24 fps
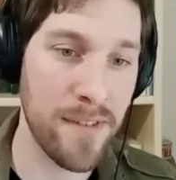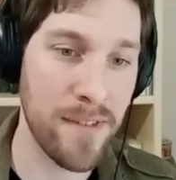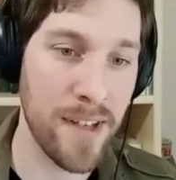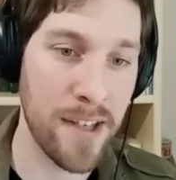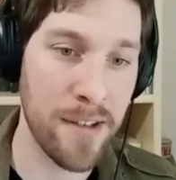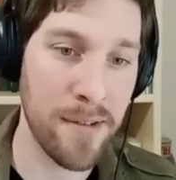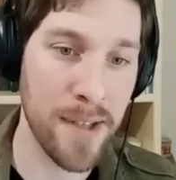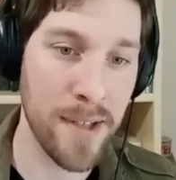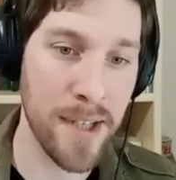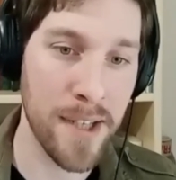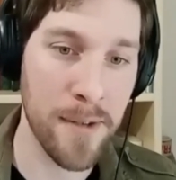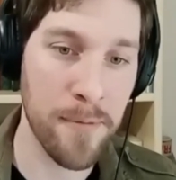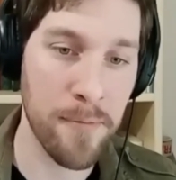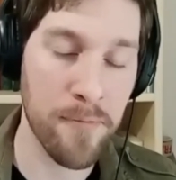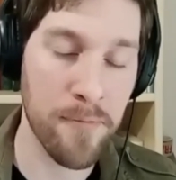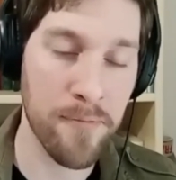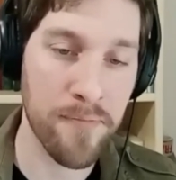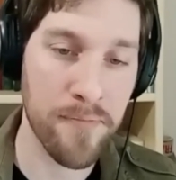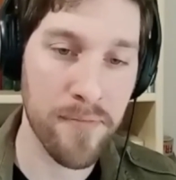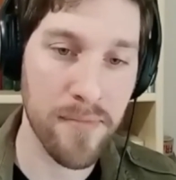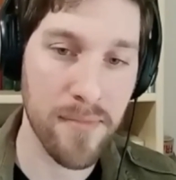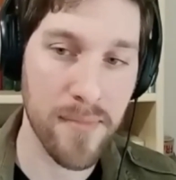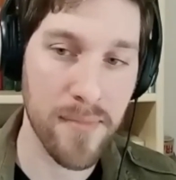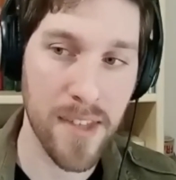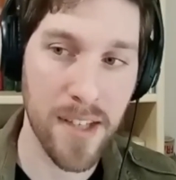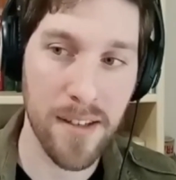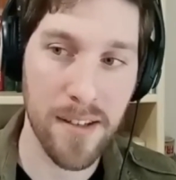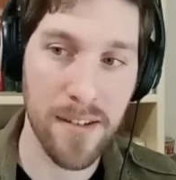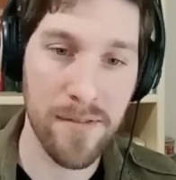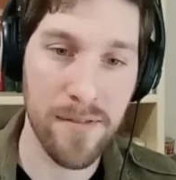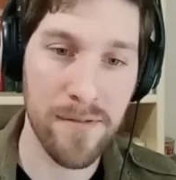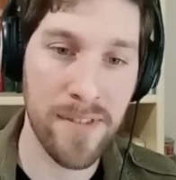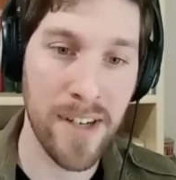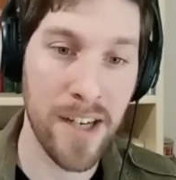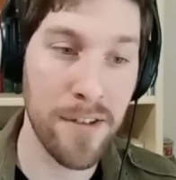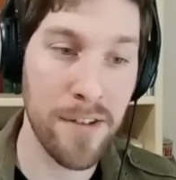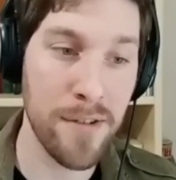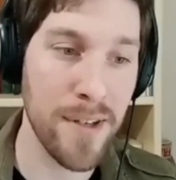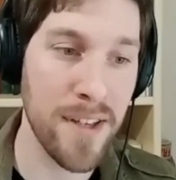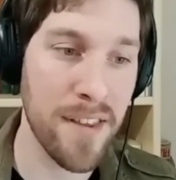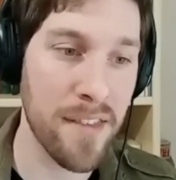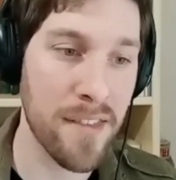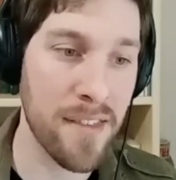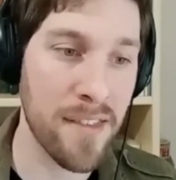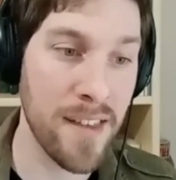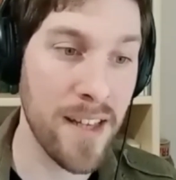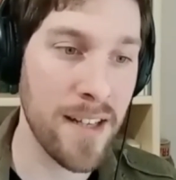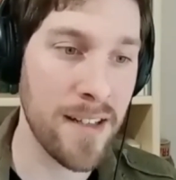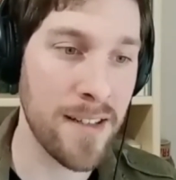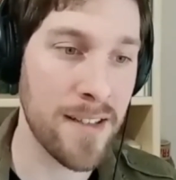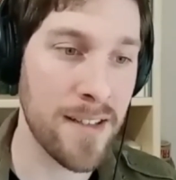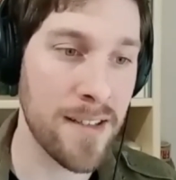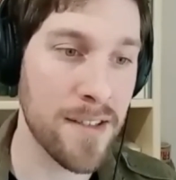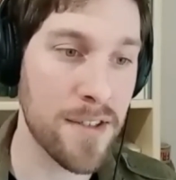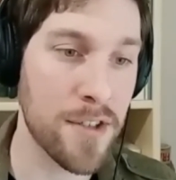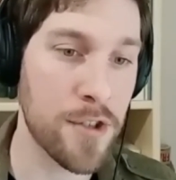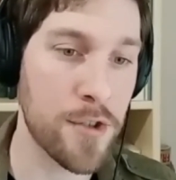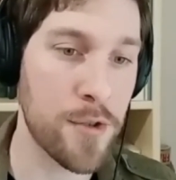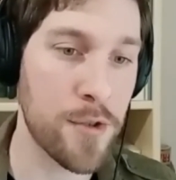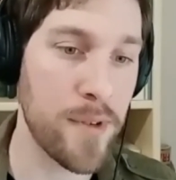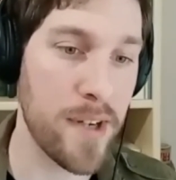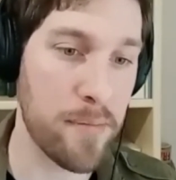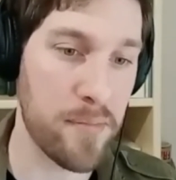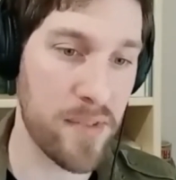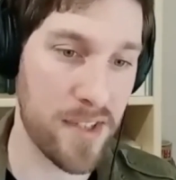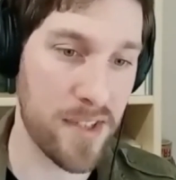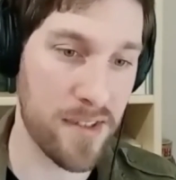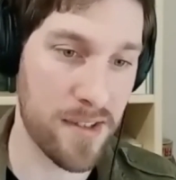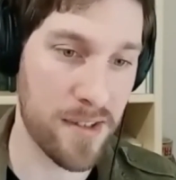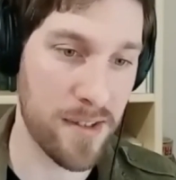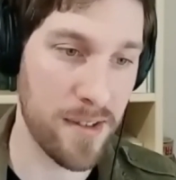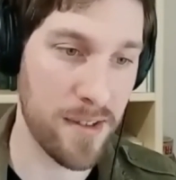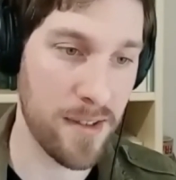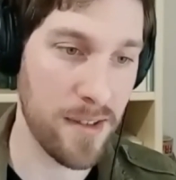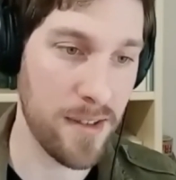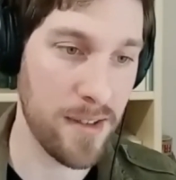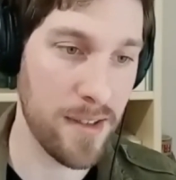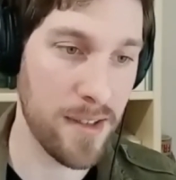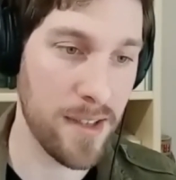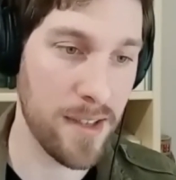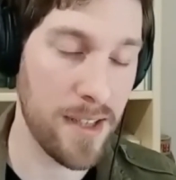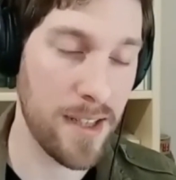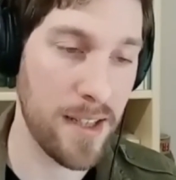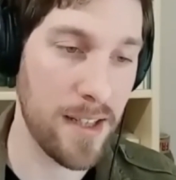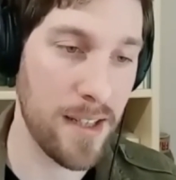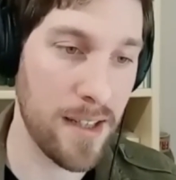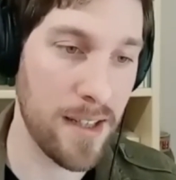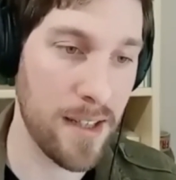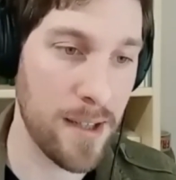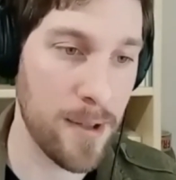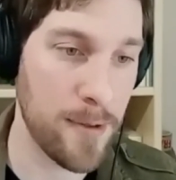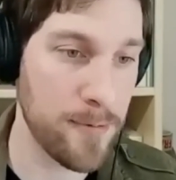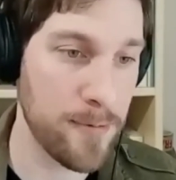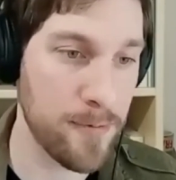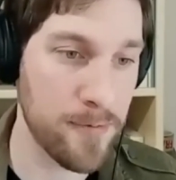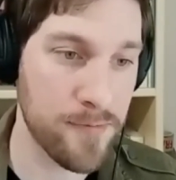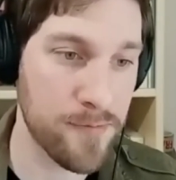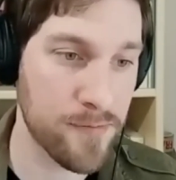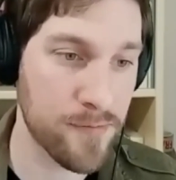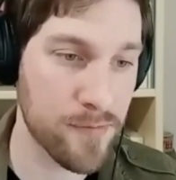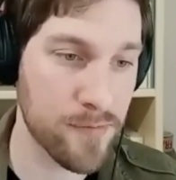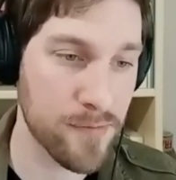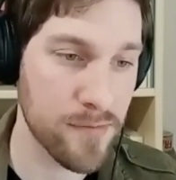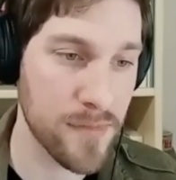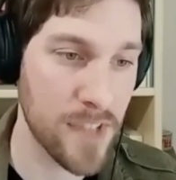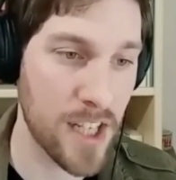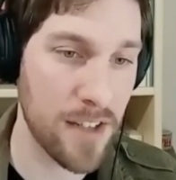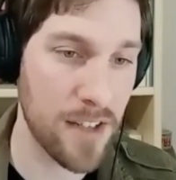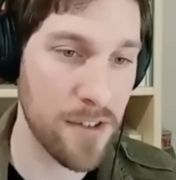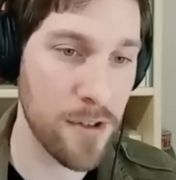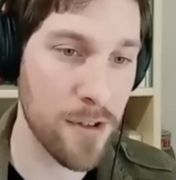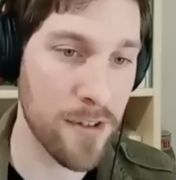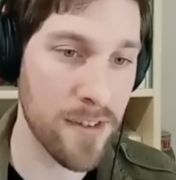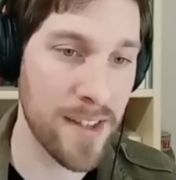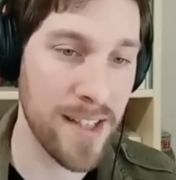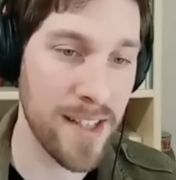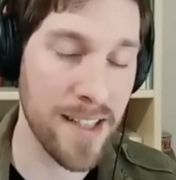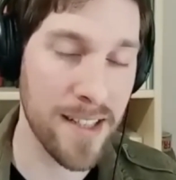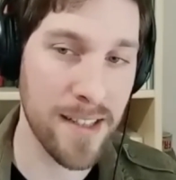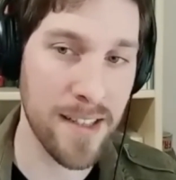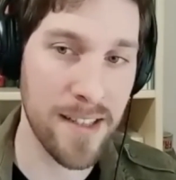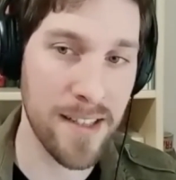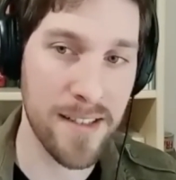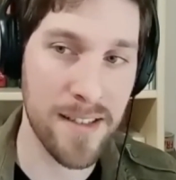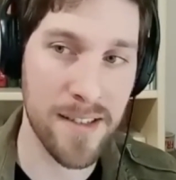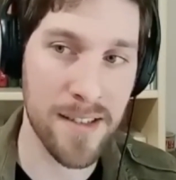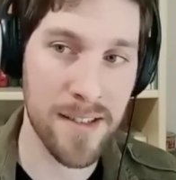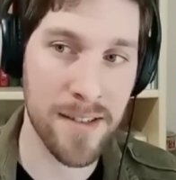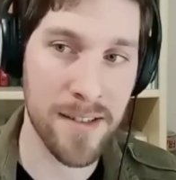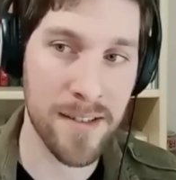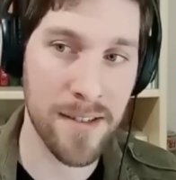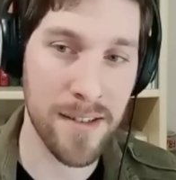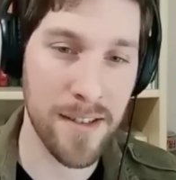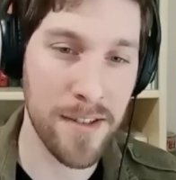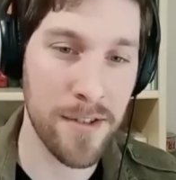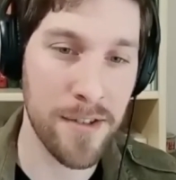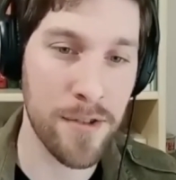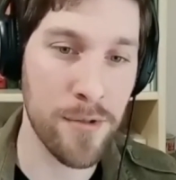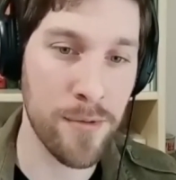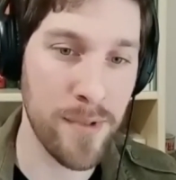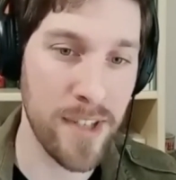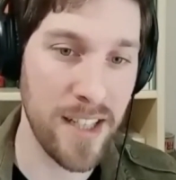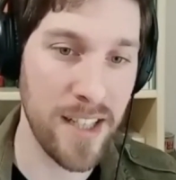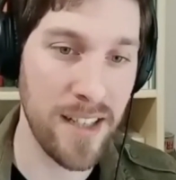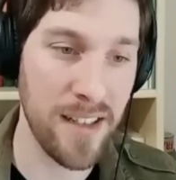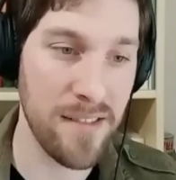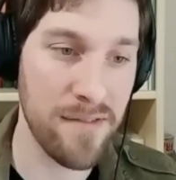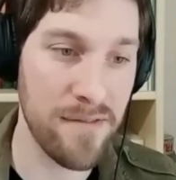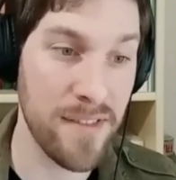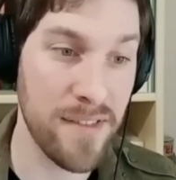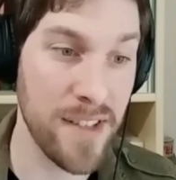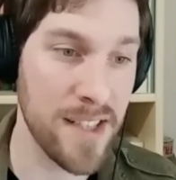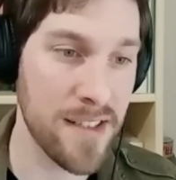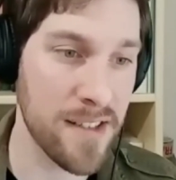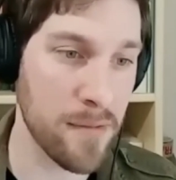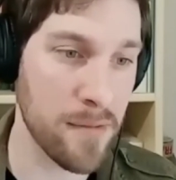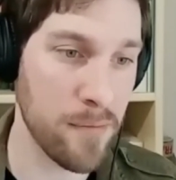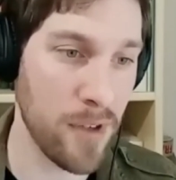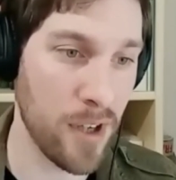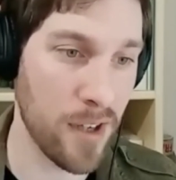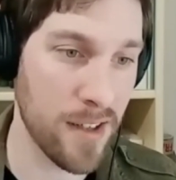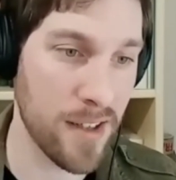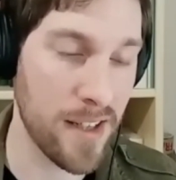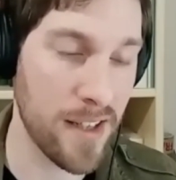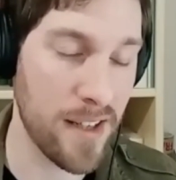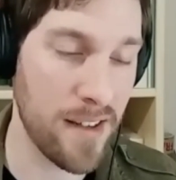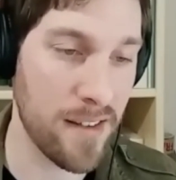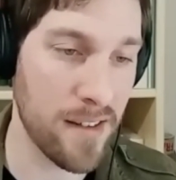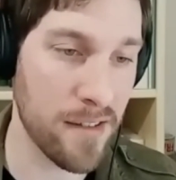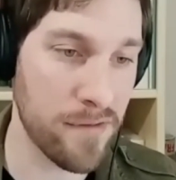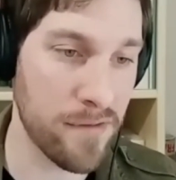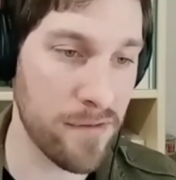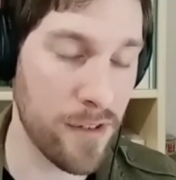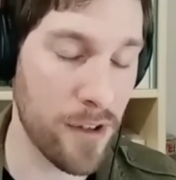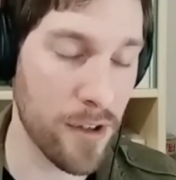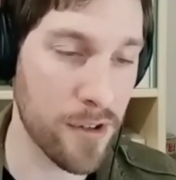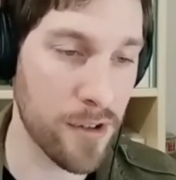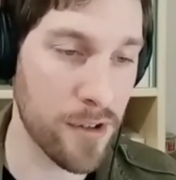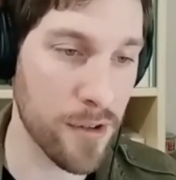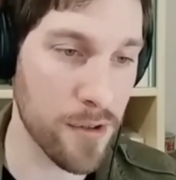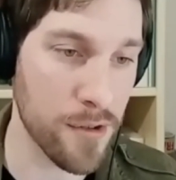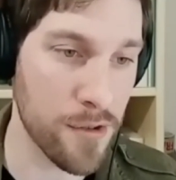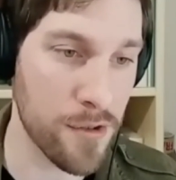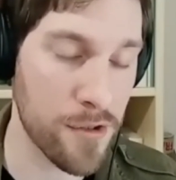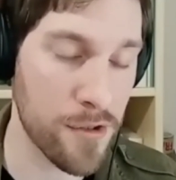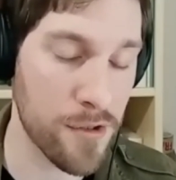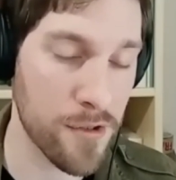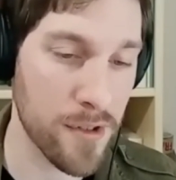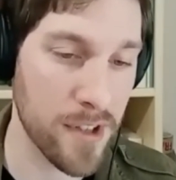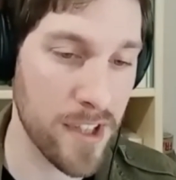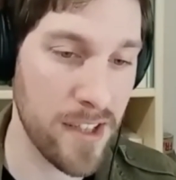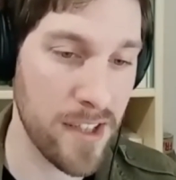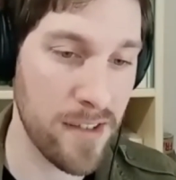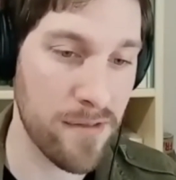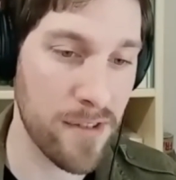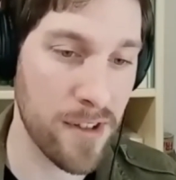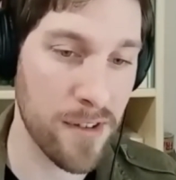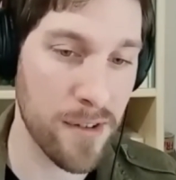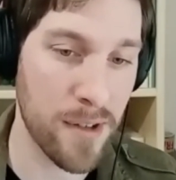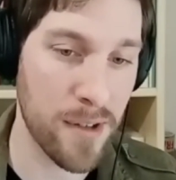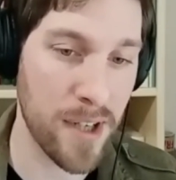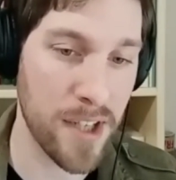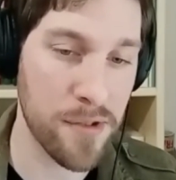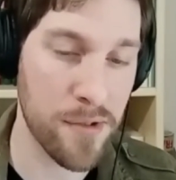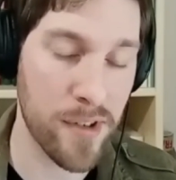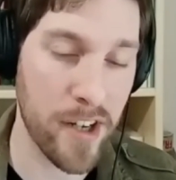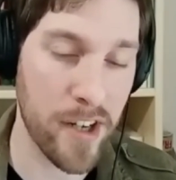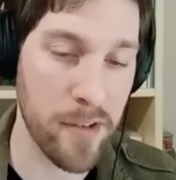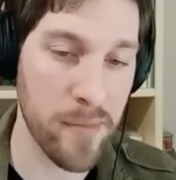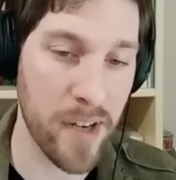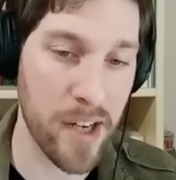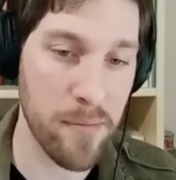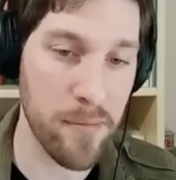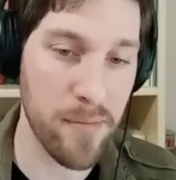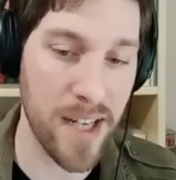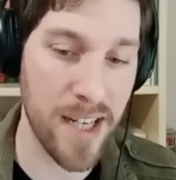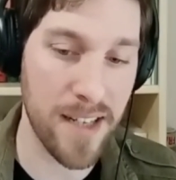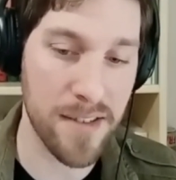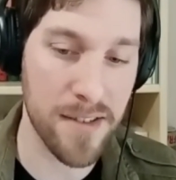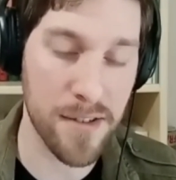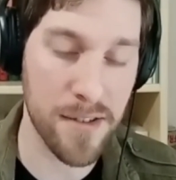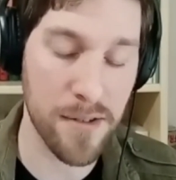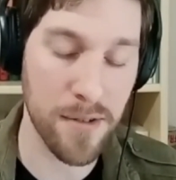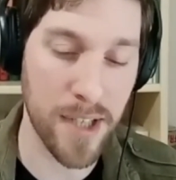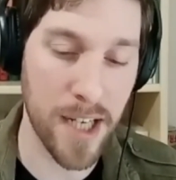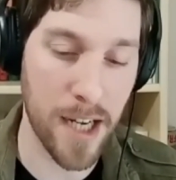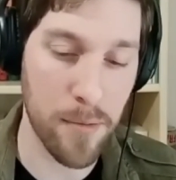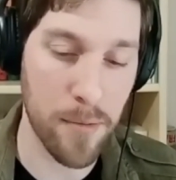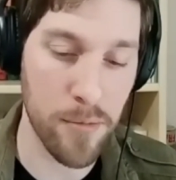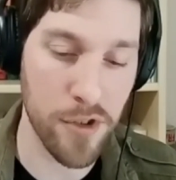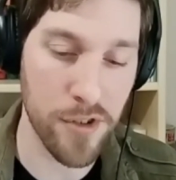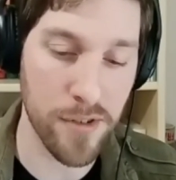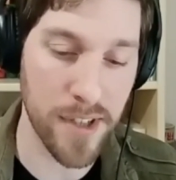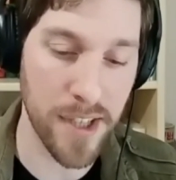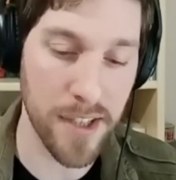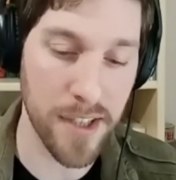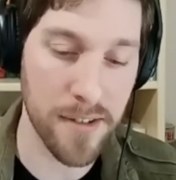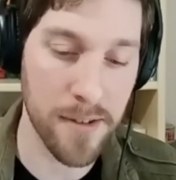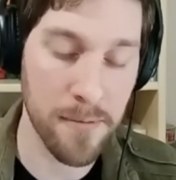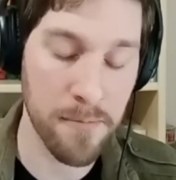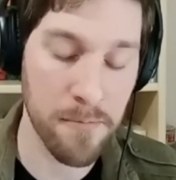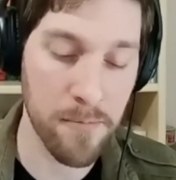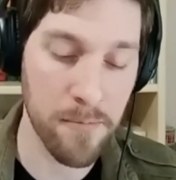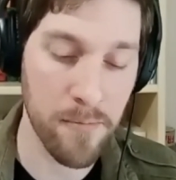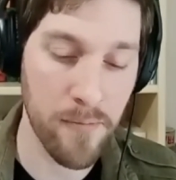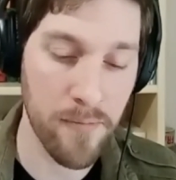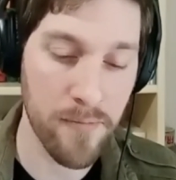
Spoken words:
very, very thin strips. I don't think it's really visible in the photos, even though I tried my best to capture it.